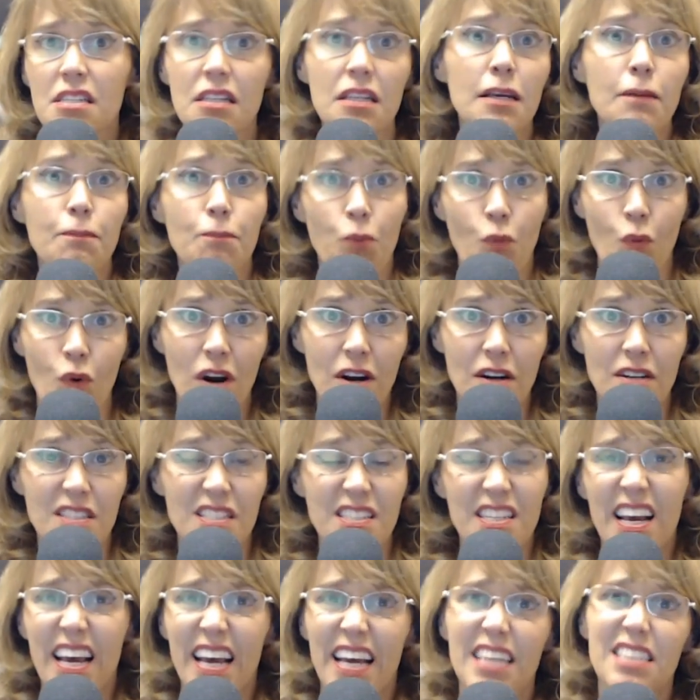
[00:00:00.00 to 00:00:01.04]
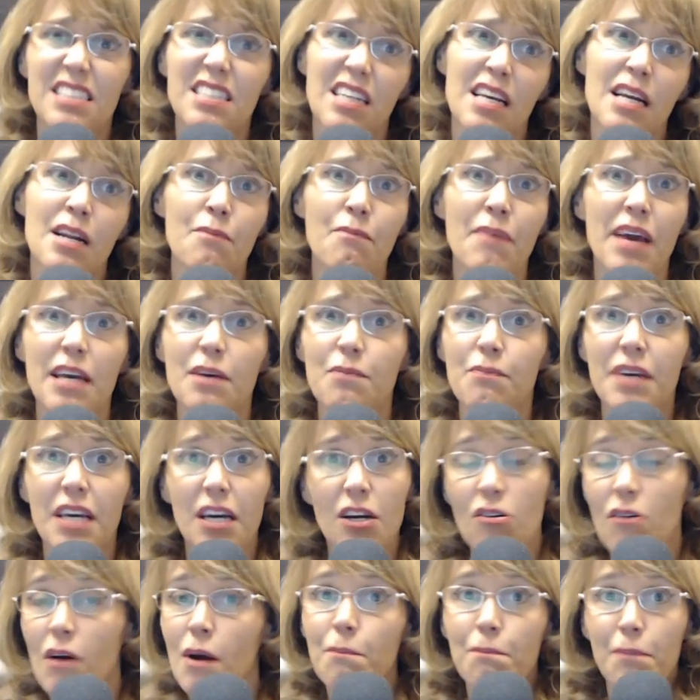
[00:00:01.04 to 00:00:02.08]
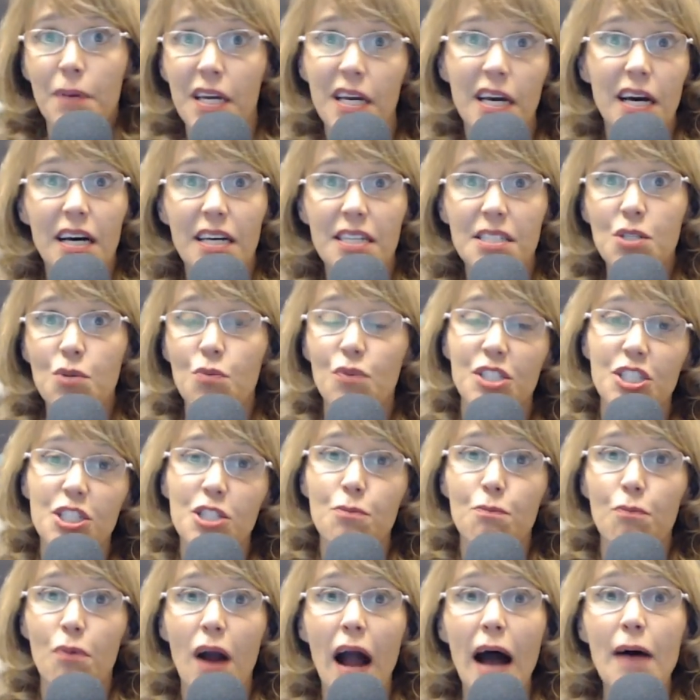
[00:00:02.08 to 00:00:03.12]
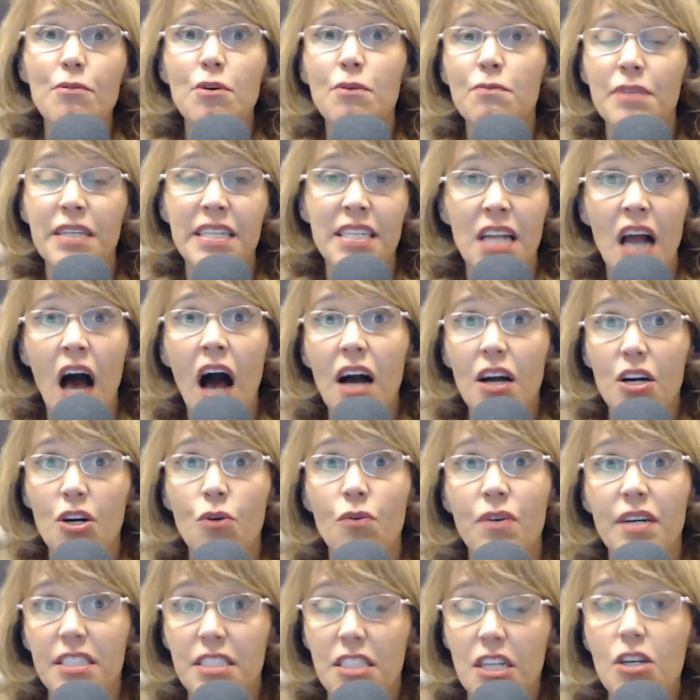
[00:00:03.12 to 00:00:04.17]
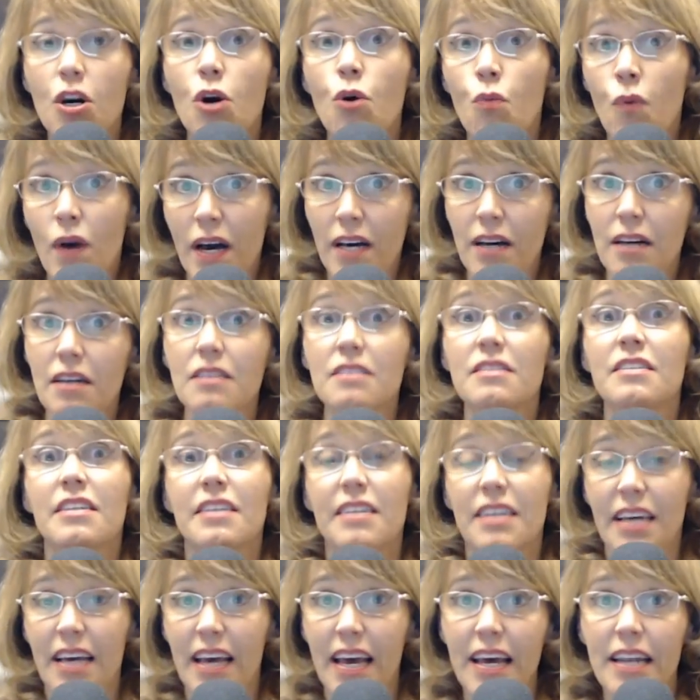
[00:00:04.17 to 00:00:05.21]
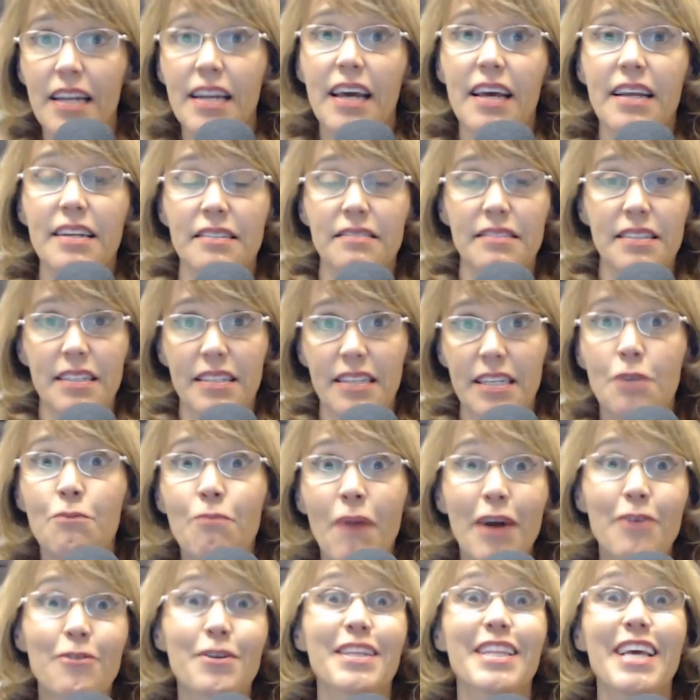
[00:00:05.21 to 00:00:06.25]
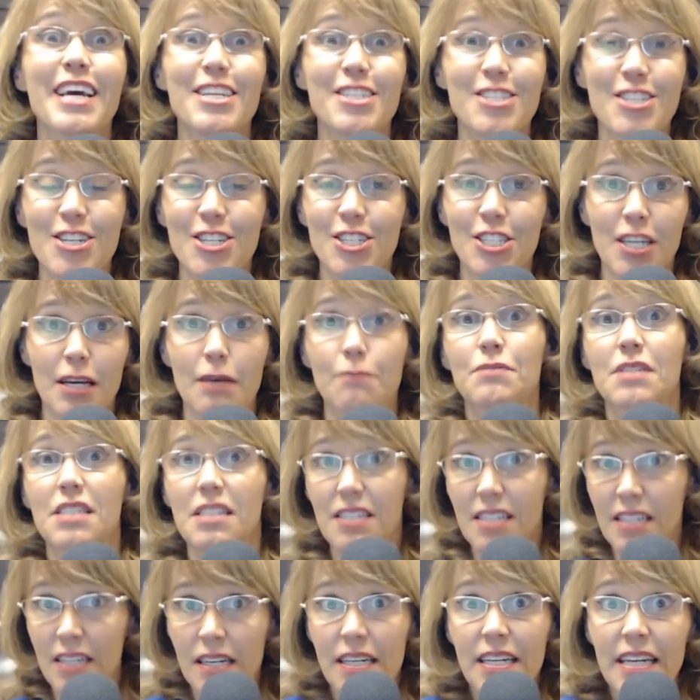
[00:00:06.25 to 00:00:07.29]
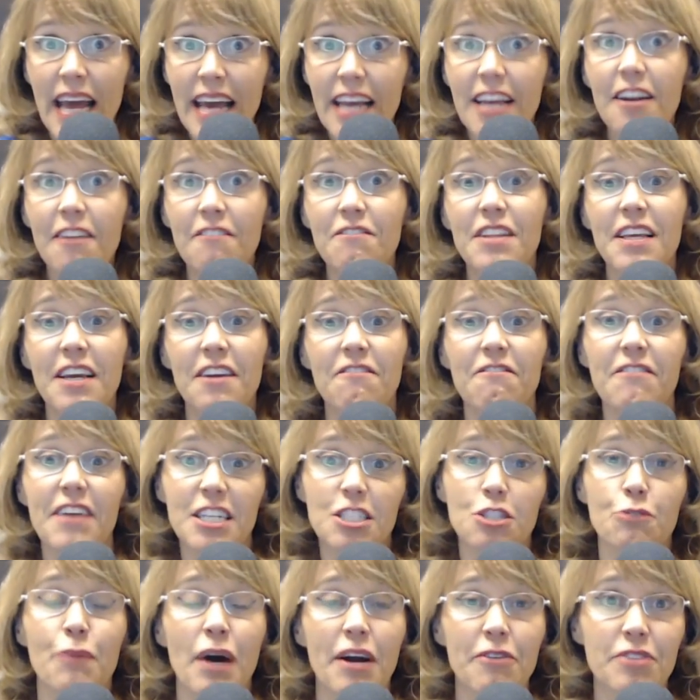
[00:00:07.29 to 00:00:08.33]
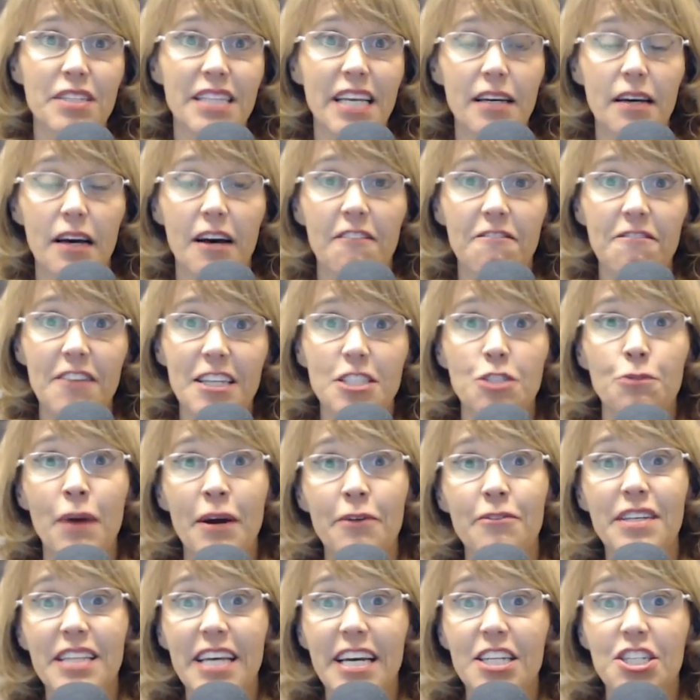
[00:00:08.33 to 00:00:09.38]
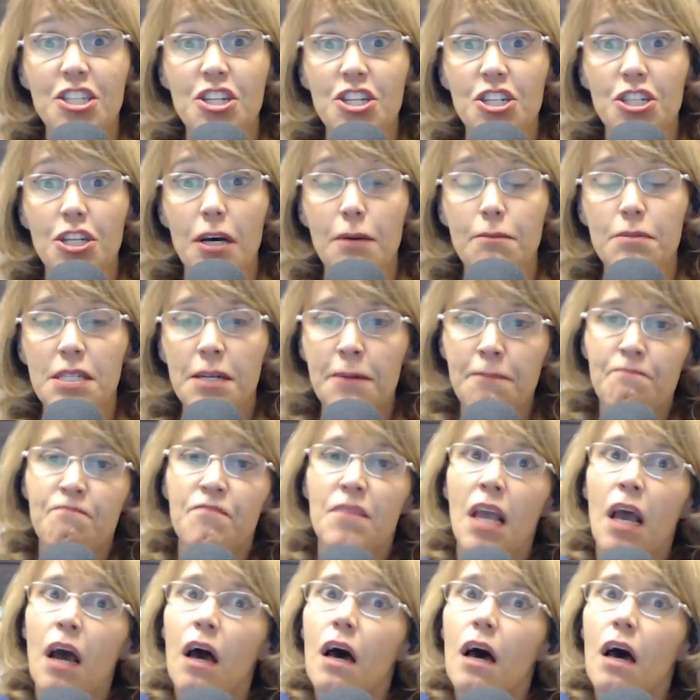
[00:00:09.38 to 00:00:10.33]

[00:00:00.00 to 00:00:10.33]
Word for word: sleep worse. It's going to make me a grumpy Gus, which is probably not going to go well and, and in my relationships. It's going to negatively affect my, affect my relationships.